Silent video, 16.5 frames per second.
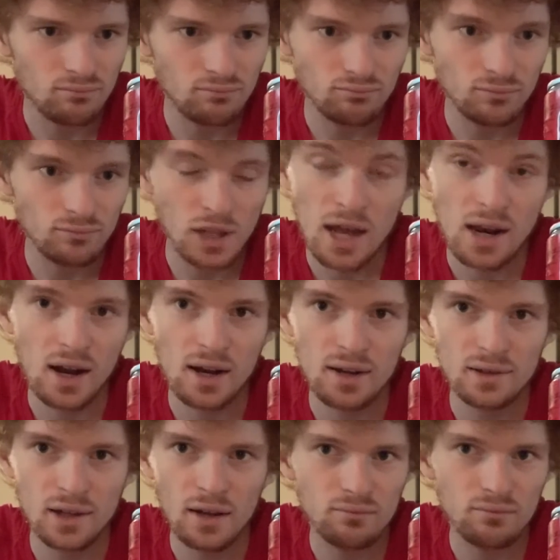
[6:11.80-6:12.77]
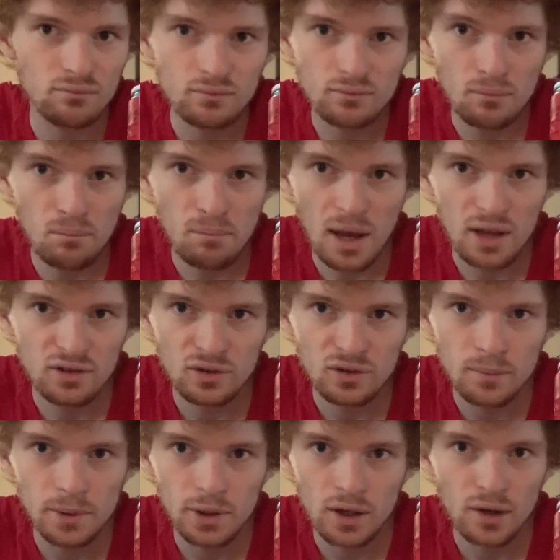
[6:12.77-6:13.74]
10 out of 10. Best
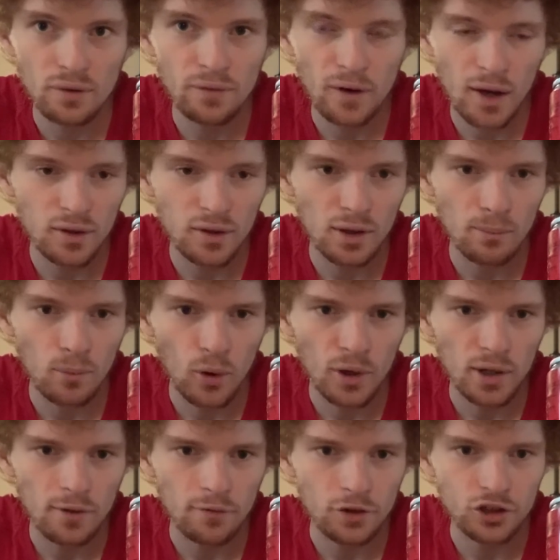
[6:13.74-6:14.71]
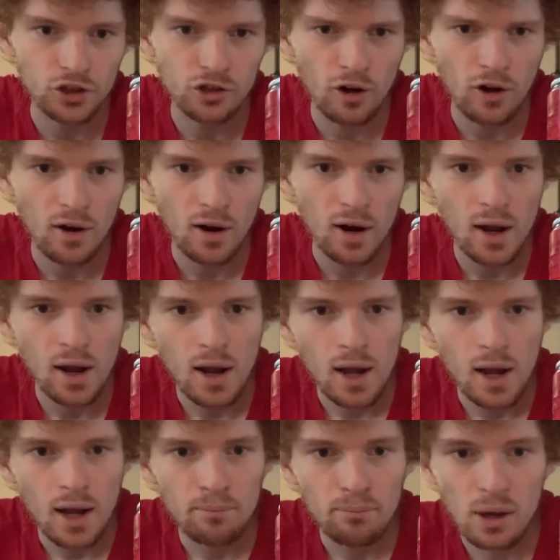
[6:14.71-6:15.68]
soup you're gonna find on the market for sure.
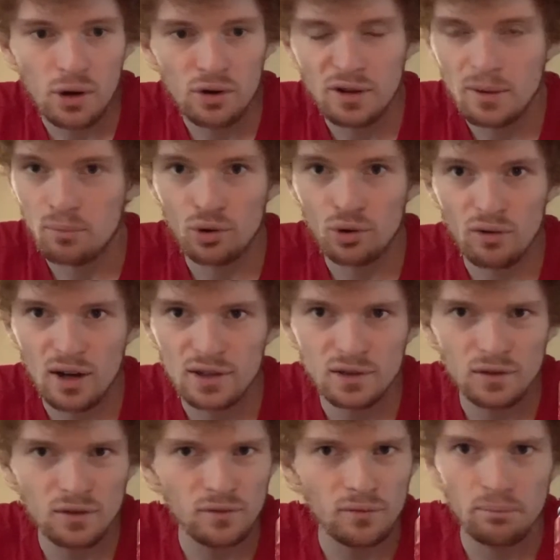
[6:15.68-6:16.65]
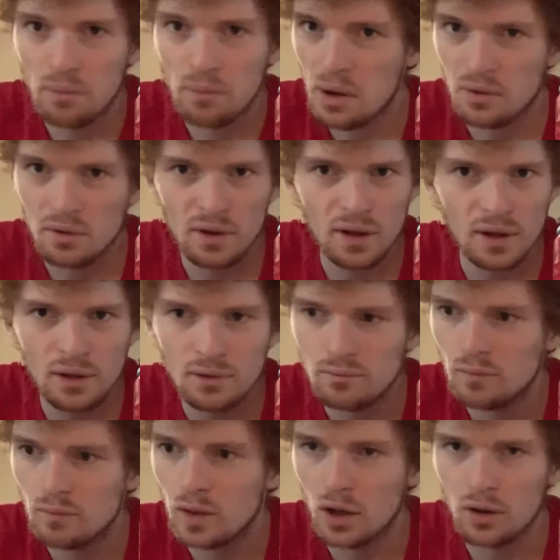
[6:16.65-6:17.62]
Better than Progressive, better
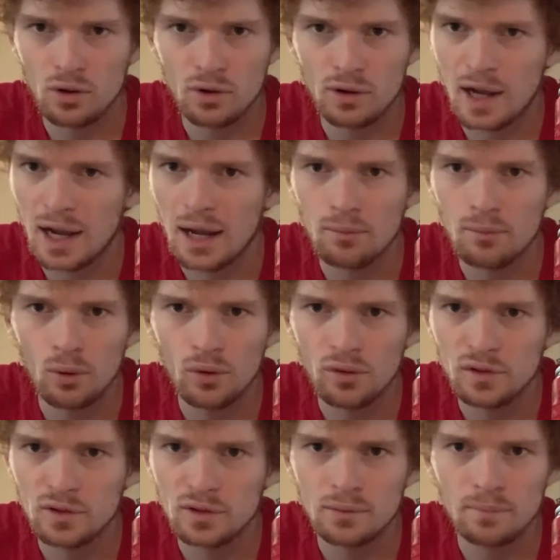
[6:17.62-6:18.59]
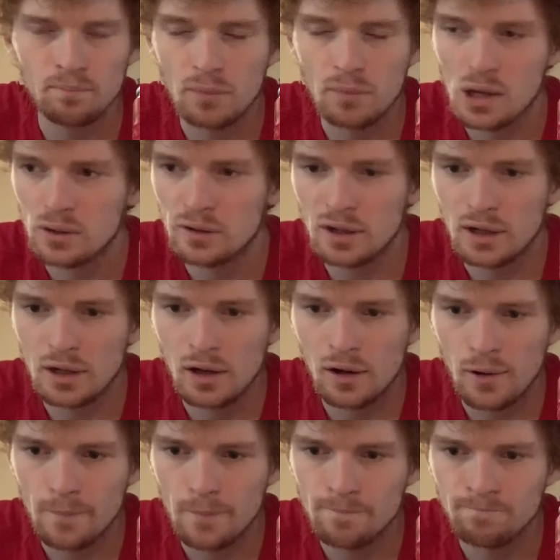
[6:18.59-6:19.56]
than the other Cambells, better
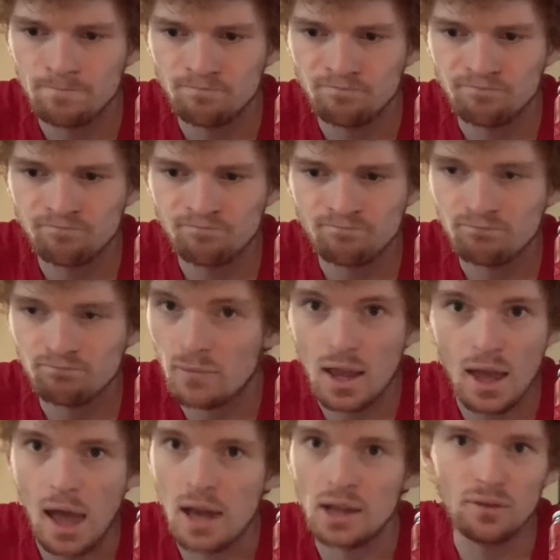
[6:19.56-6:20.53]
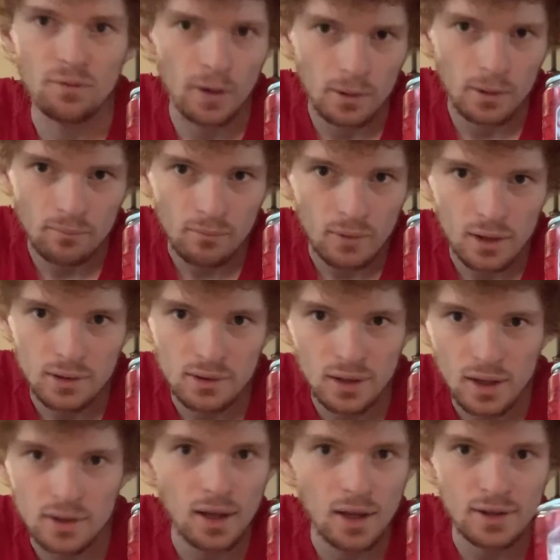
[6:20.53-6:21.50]
than anything. It's
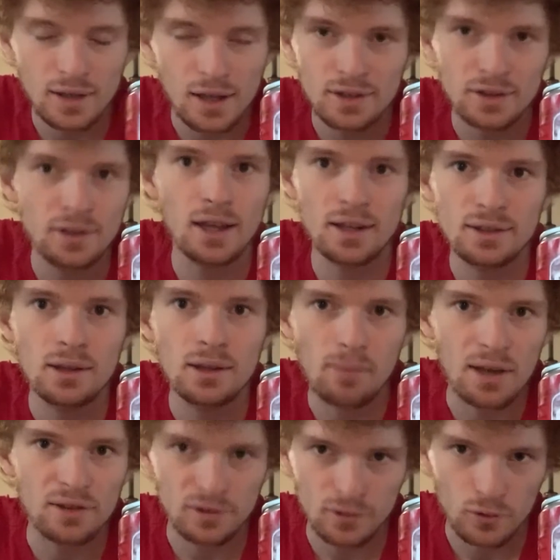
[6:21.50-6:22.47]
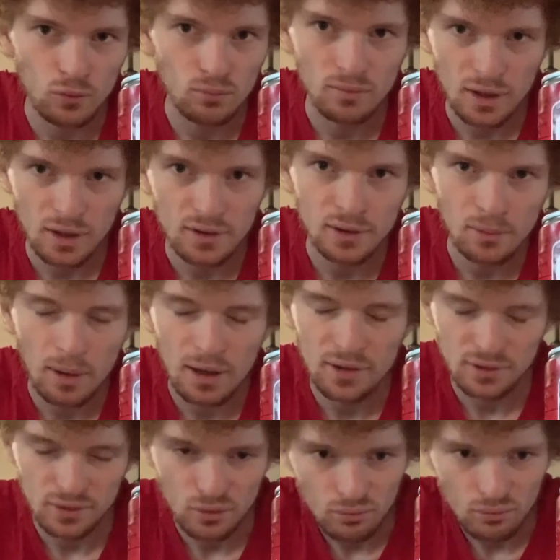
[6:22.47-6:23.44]
the best soup. It's the best
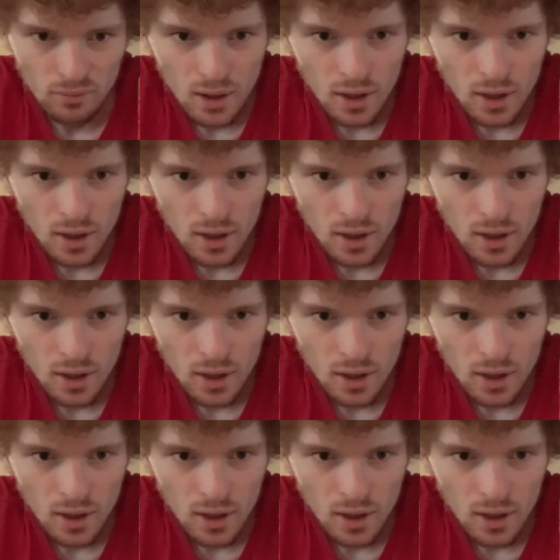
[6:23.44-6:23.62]
soup.